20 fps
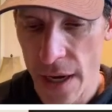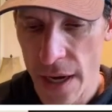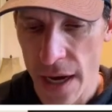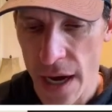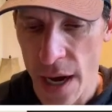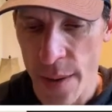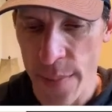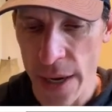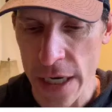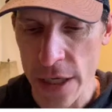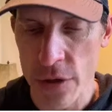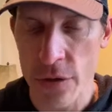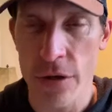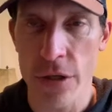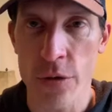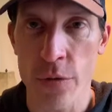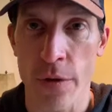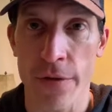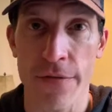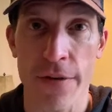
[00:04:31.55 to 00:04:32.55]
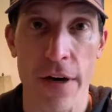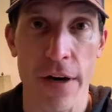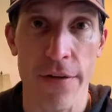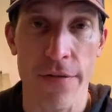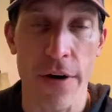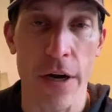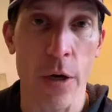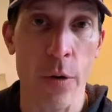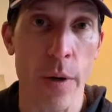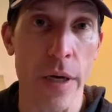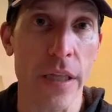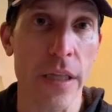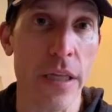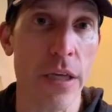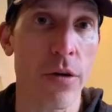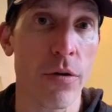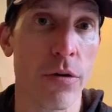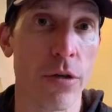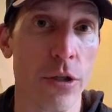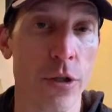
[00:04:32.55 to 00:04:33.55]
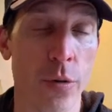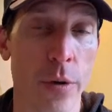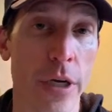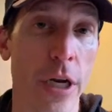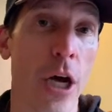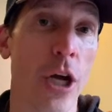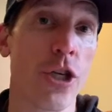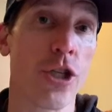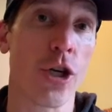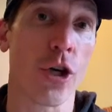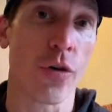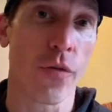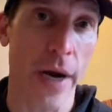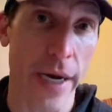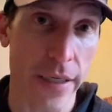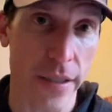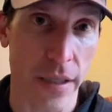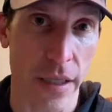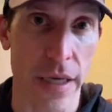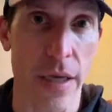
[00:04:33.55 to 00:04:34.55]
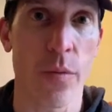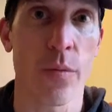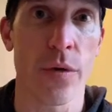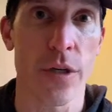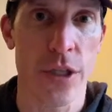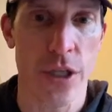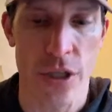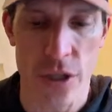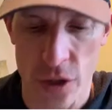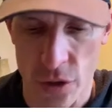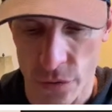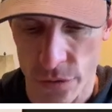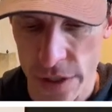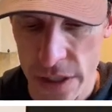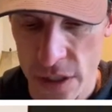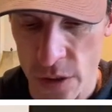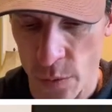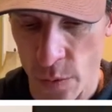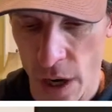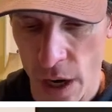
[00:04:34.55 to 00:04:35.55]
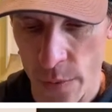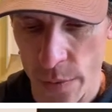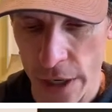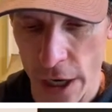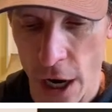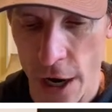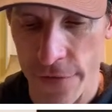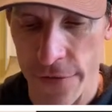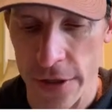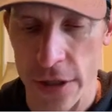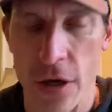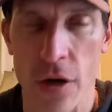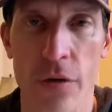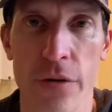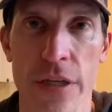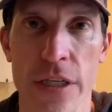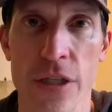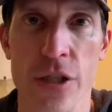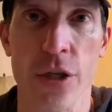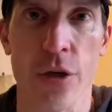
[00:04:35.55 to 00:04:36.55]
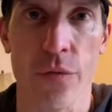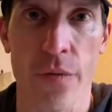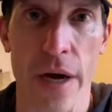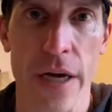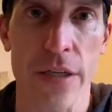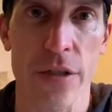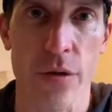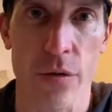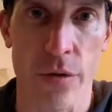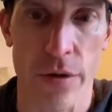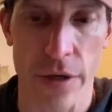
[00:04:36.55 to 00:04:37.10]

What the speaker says: And you can do it very, very quickly. You can do it directly, which is the reason why we often call these direct or